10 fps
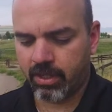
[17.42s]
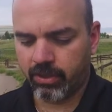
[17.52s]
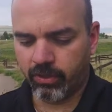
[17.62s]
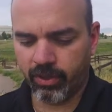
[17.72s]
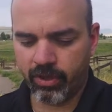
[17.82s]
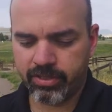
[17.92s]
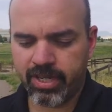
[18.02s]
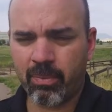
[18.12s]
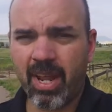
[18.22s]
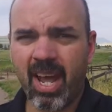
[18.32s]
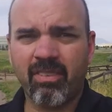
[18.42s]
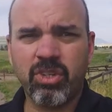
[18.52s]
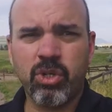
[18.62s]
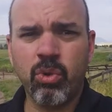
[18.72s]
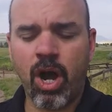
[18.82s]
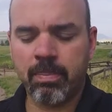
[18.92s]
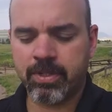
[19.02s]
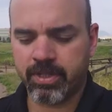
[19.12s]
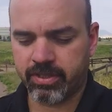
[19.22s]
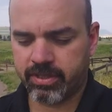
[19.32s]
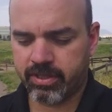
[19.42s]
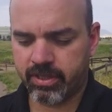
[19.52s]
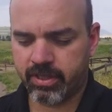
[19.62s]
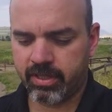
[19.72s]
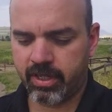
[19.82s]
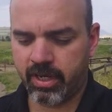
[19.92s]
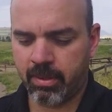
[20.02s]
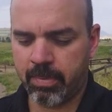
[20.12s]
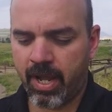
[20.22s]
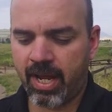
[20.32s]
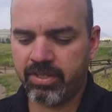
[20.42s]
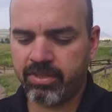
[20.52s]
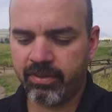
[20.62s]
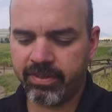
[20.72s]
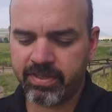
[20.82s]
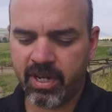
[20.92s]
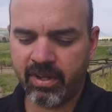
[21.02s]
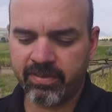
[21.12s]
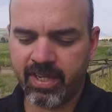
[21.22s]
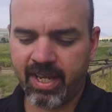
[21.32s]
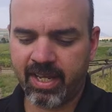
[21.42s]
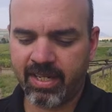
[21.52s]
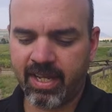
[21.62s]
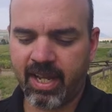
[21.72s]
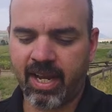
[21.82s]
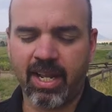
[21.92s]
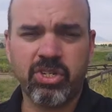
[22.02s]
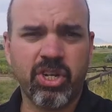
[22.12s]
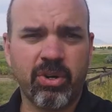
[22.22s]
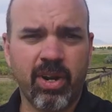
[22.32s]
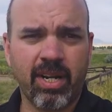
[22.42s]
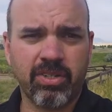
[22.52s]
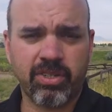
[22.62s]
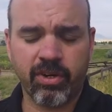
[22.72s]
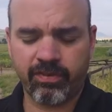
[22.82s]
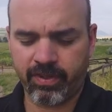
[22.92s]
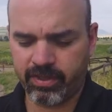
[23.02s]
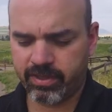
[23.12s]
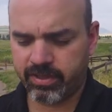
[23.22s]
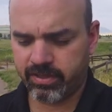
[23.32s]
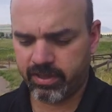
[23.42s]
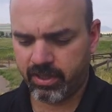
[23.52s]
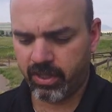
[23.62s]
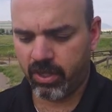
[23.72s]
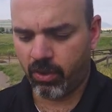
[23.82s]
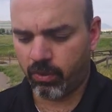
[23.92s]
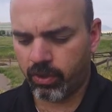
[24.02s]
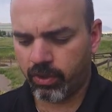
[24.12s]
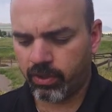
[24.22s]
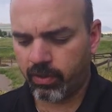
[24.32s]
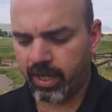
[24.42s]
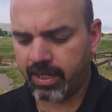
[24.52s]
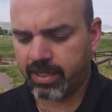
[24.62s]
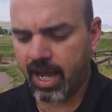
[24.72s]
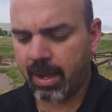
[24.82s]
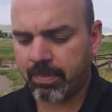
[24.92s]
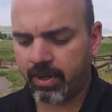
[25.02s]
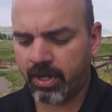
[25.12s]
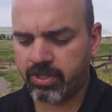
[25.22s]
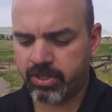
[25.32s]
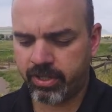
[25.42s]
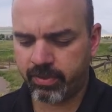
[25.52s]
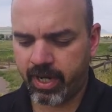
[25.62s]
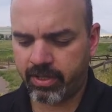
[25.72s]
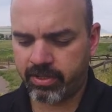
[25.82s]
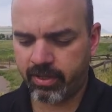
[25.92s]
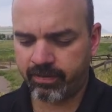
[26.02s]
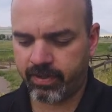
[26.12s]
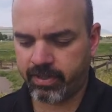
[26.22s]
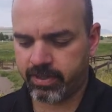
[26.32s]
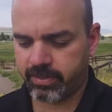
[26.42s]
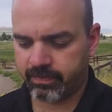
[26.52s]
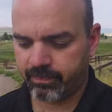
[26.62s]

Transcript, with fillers: You'll notice that we have two options, an apply surface offset and a generate surface. We're going to go ahead and tap on generate surface.